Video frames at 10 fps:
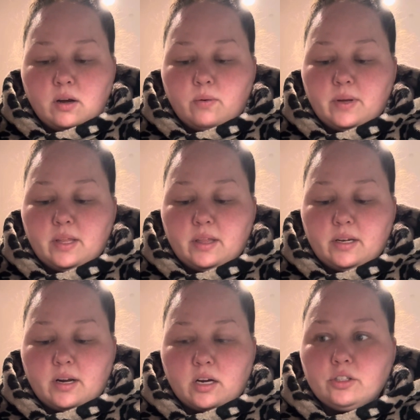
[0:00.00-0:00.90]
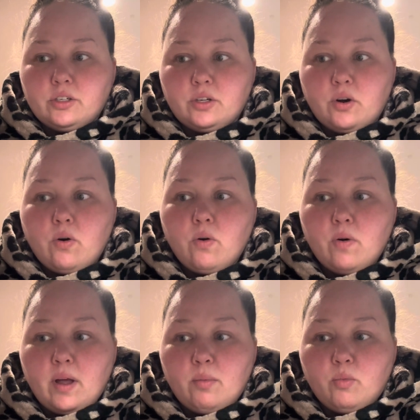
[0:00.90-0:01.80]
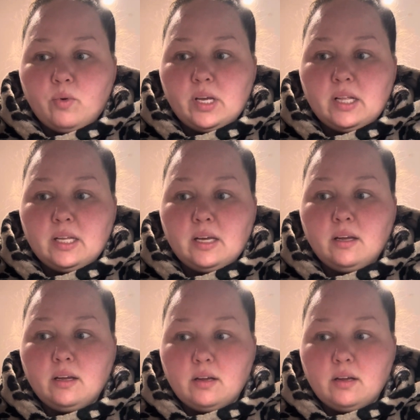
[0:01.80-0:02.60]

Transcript: with Dr. Nicole M. Weekly.